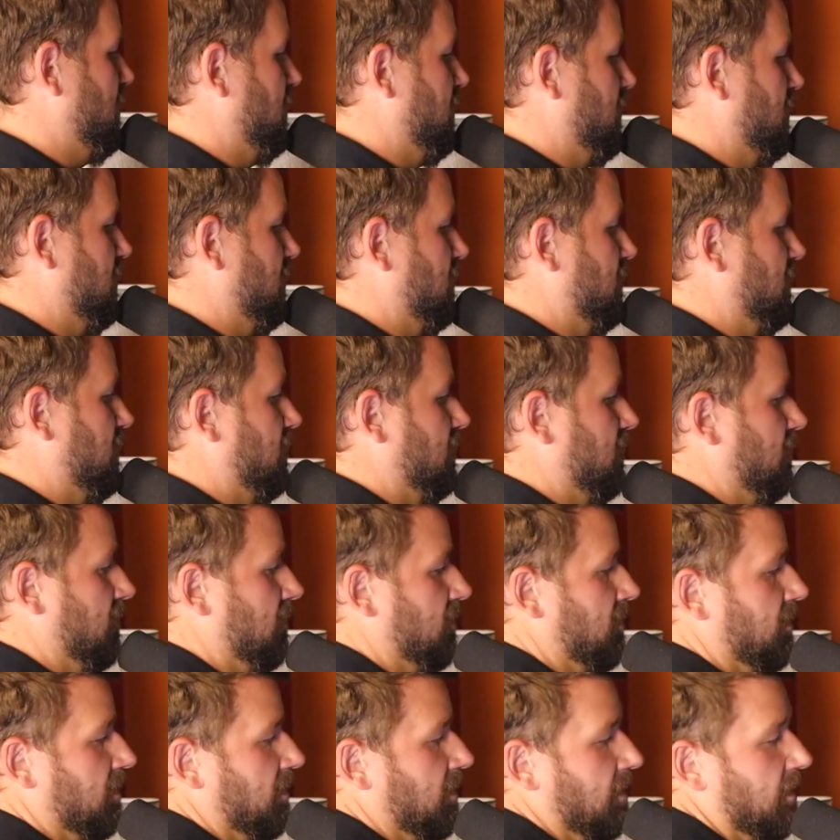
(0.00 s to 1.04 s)

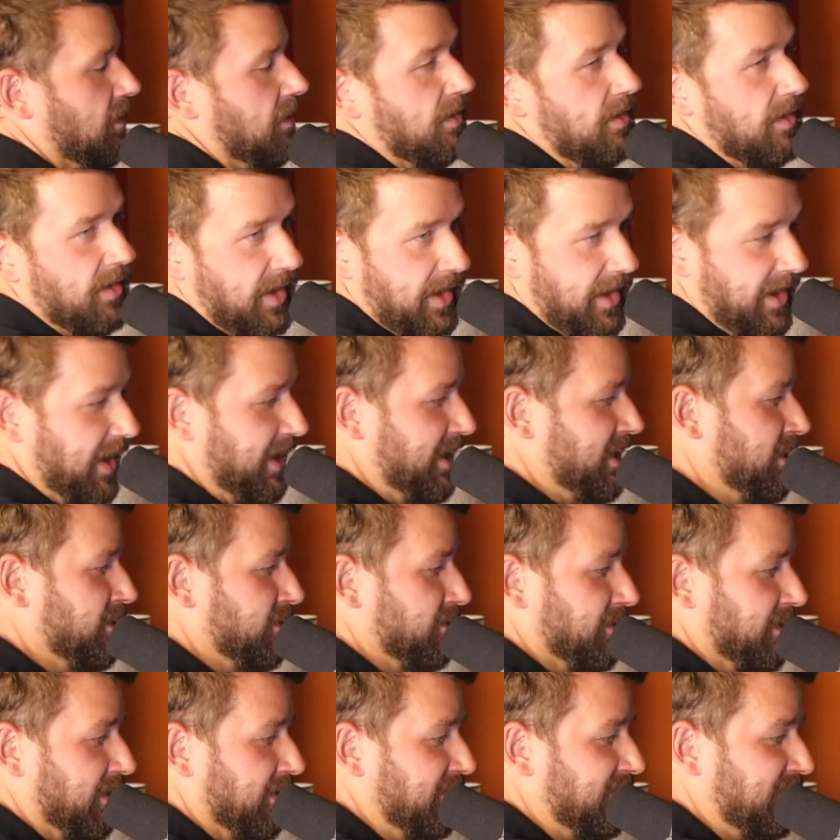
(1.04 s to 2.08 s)
and I hear
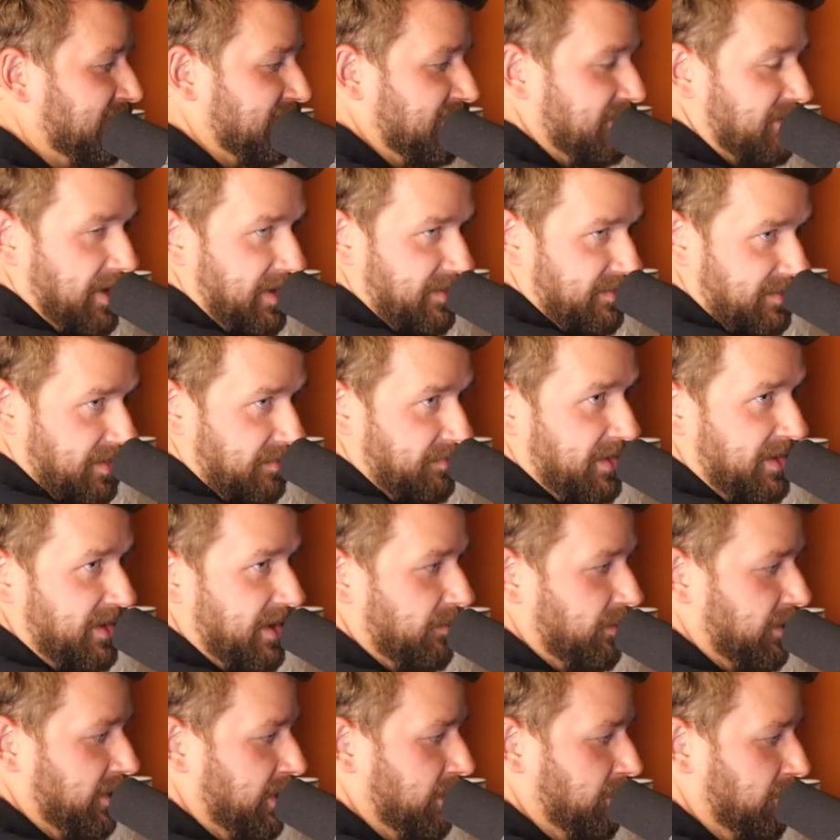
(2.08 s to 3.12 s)
this as something I
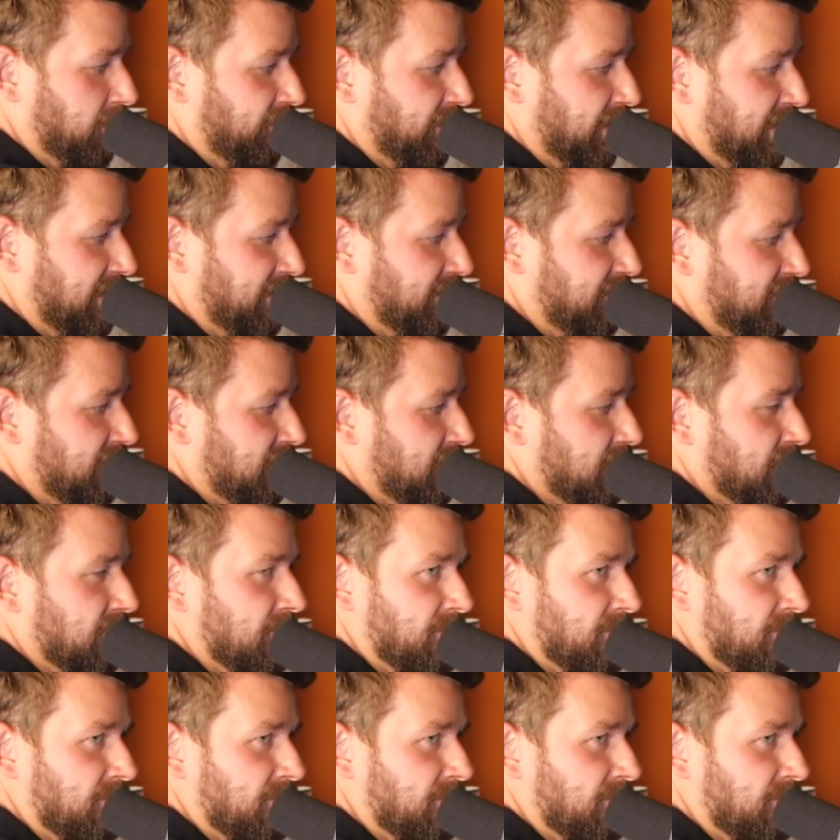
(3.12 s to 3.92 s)
want to improvise,